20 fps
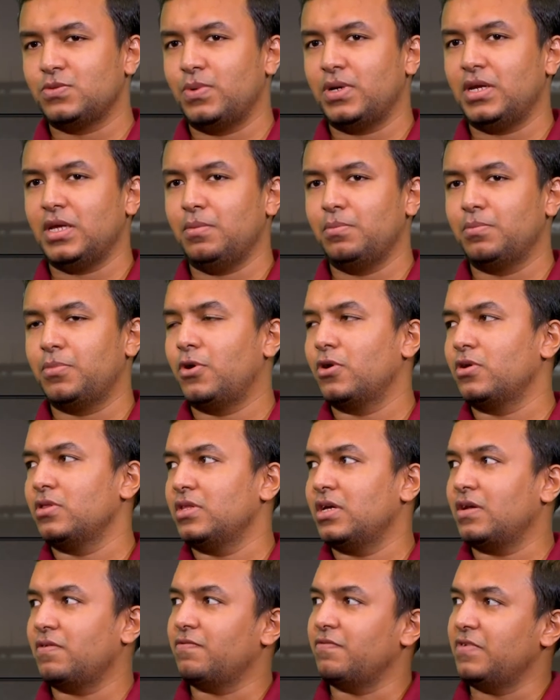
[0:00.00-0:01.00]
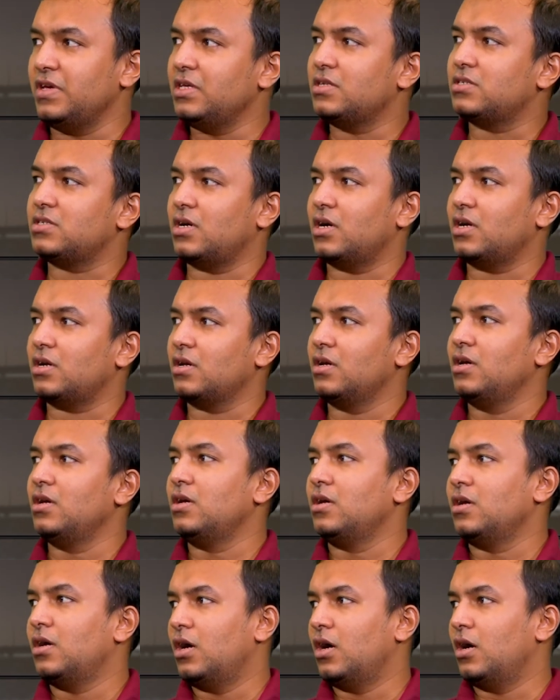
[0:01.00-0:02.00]
very important that we start
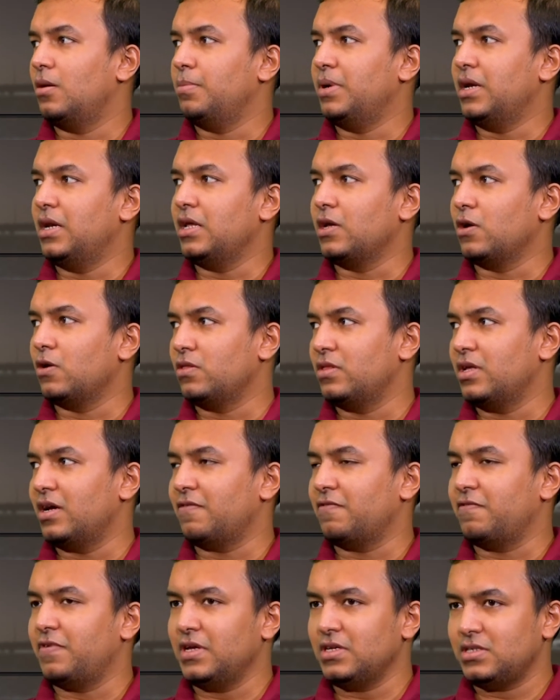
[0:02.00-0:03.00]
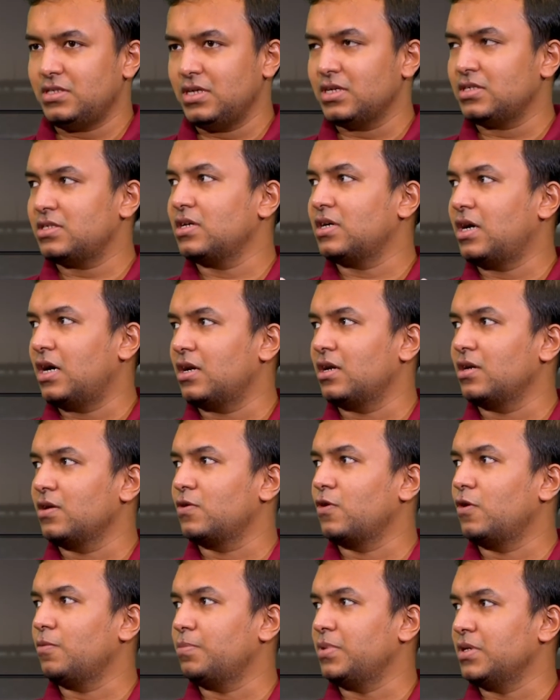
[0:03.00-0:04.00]
building on that phase. Yes, the current
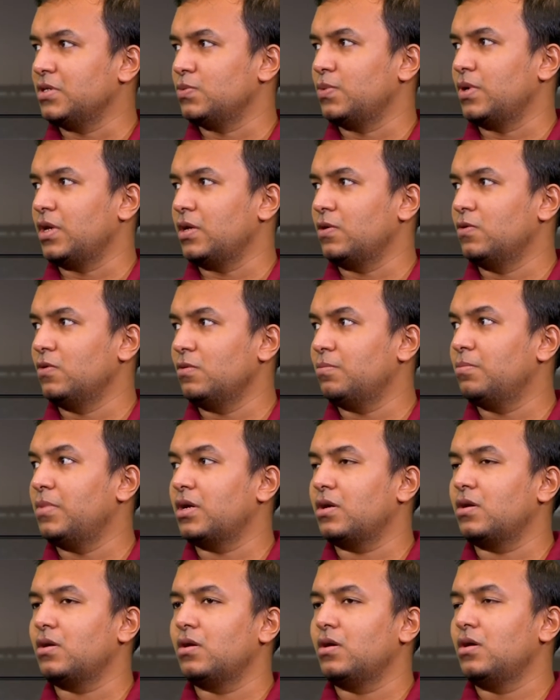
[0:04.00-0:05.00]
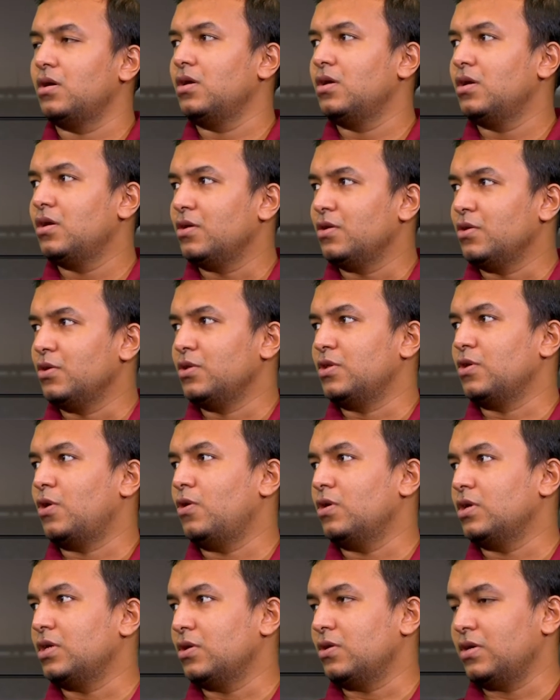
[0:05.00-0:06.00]
crop is very good, but
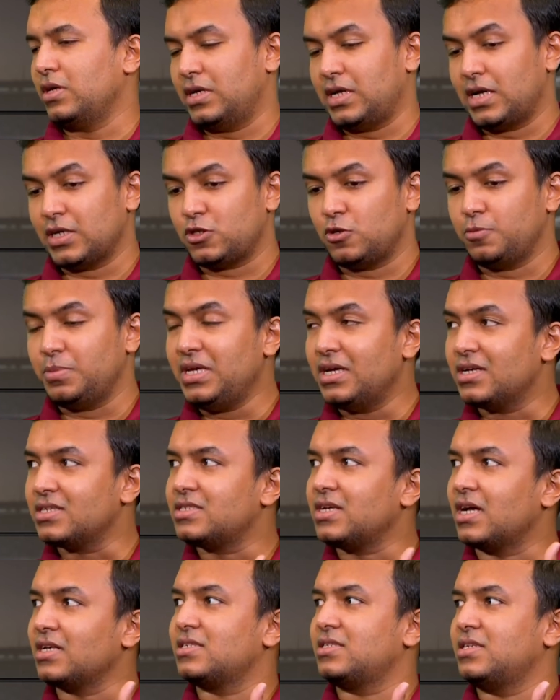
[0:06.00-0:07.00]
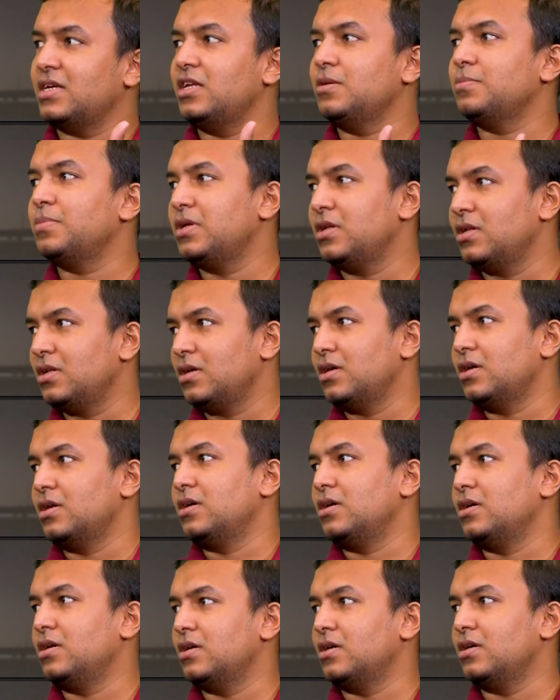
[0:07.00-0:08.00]
it has to be a
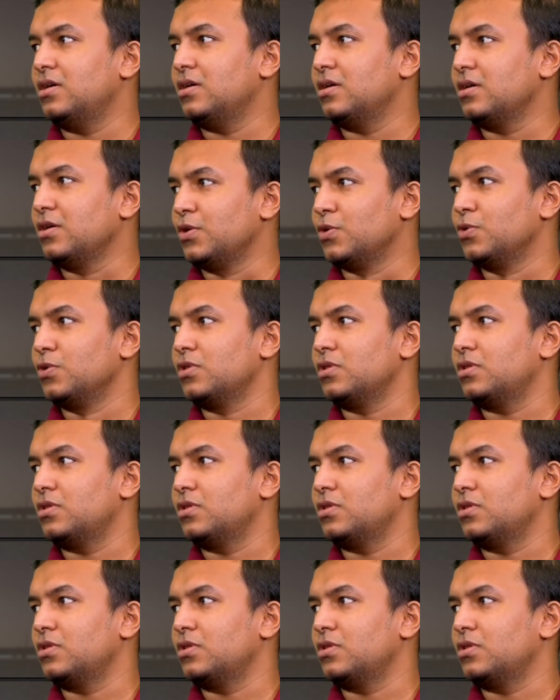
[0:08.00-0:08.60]
sustainable growth